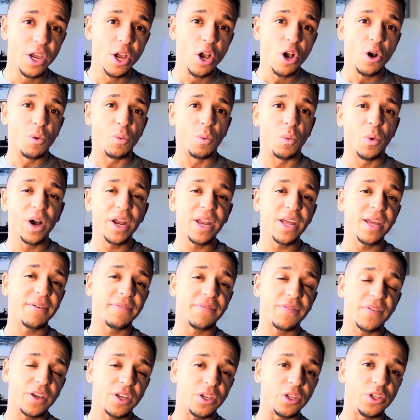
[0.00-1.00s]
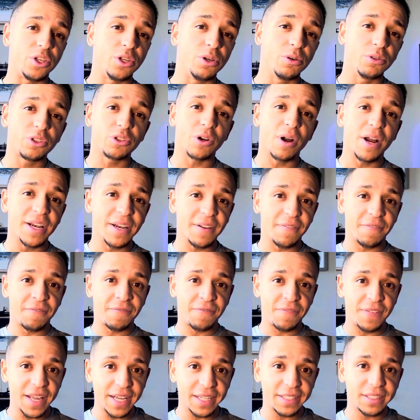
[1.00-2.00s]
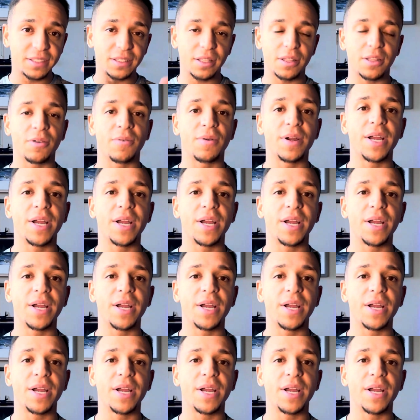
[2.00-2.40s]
what if you trying to fix the